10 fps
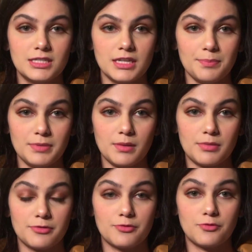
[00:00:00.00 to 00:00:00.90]
Tip
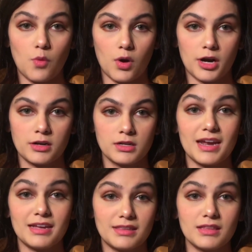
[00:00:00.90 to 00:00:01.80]
number 4, and
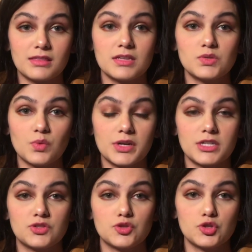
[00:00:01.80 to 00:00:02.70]
I think this one
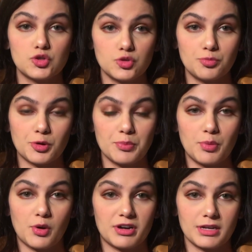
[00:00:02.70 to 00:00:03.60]
is super
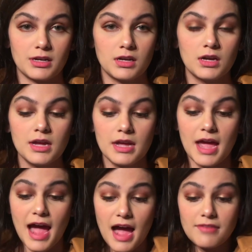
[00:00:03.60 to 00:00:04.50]
important.
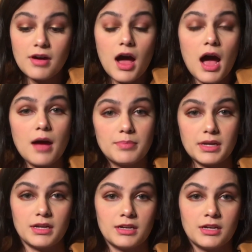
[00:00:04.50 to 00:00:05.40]
Have a hobby.